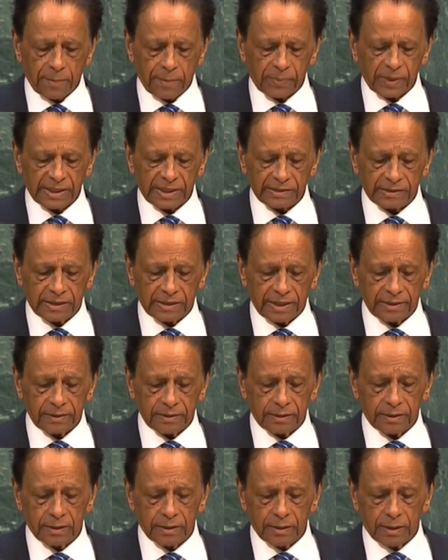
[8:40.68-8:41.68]
Mr.
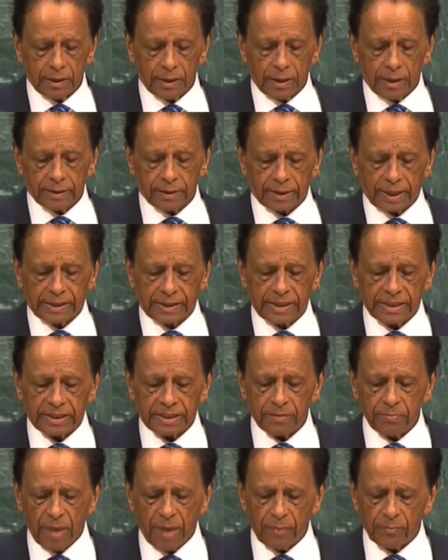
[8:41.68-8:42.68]
President,
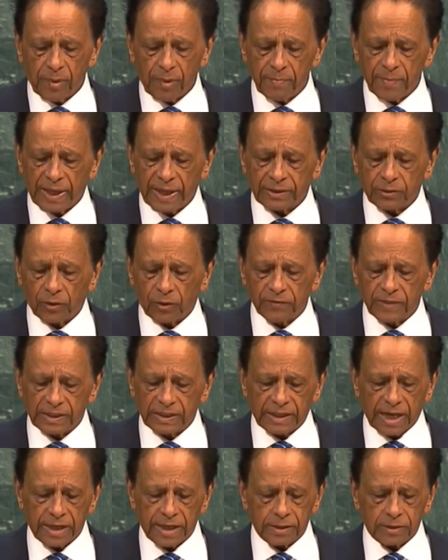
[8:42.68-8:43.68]
the
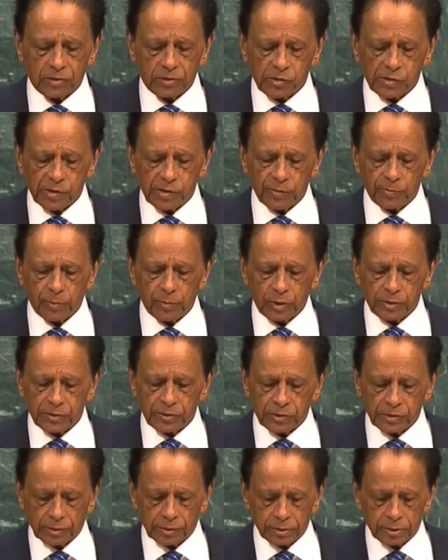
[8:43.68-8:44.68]
dismemberment of the territory of
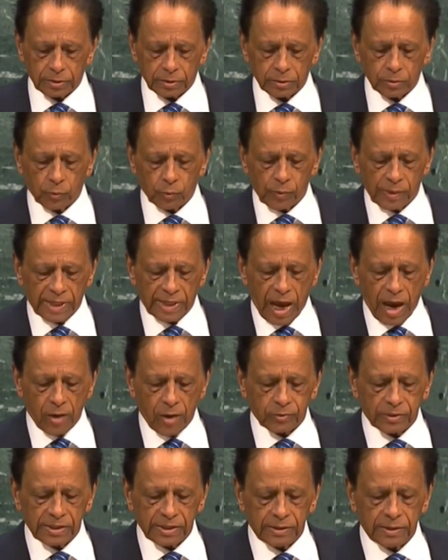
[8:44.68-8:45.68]
Mauritius
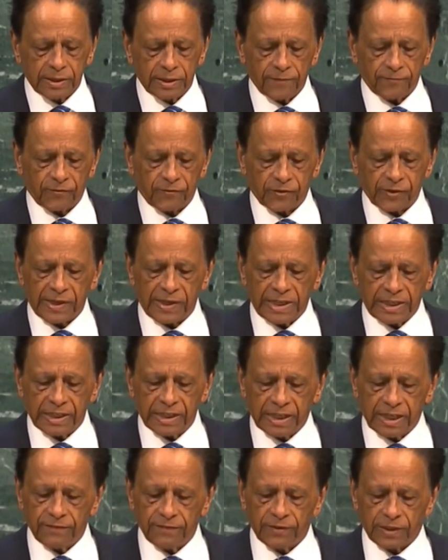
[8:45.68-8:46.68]
without the
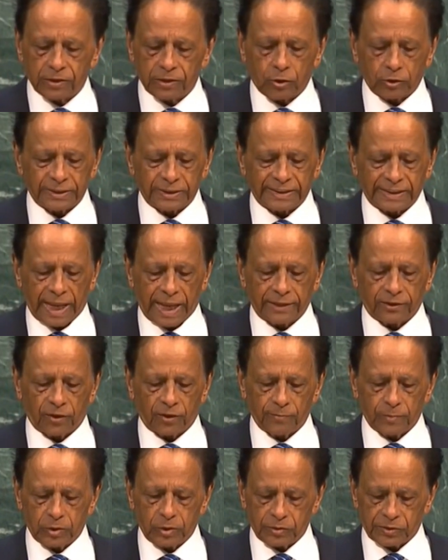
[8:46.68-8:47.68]
freely given
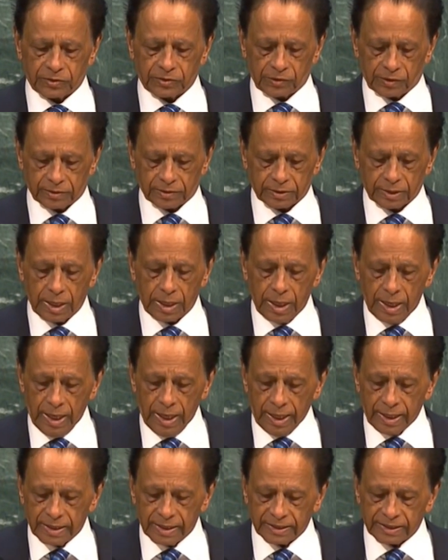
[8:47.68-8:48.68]
consent of Mauritius
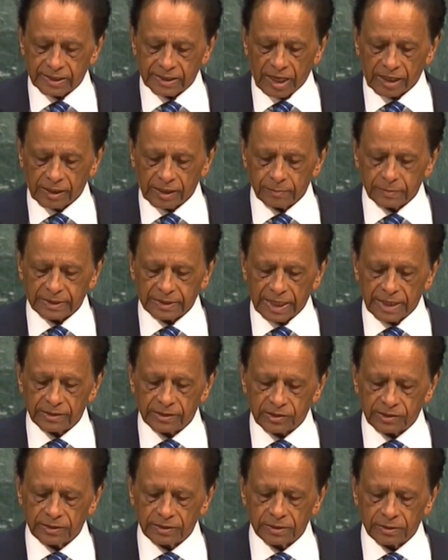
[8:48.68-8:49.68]
in
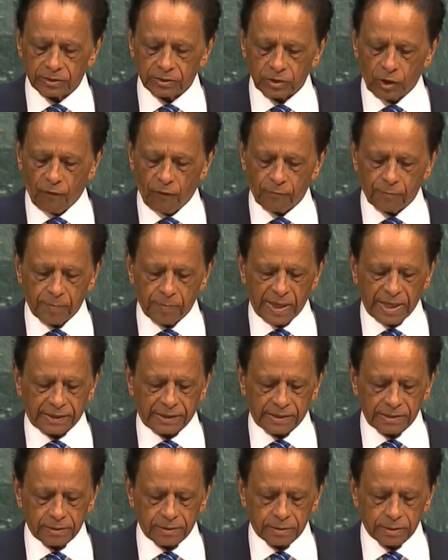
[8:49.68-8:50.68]
circumstances of
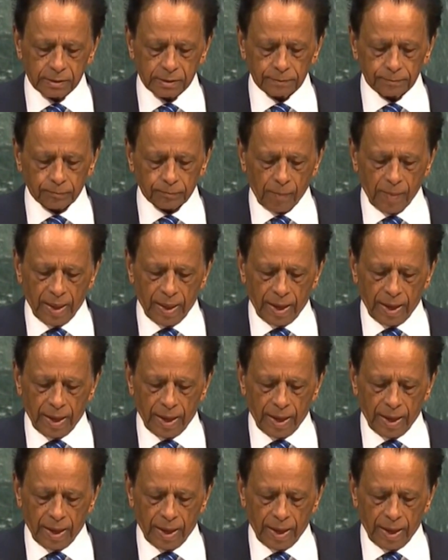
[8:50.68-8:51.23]
patent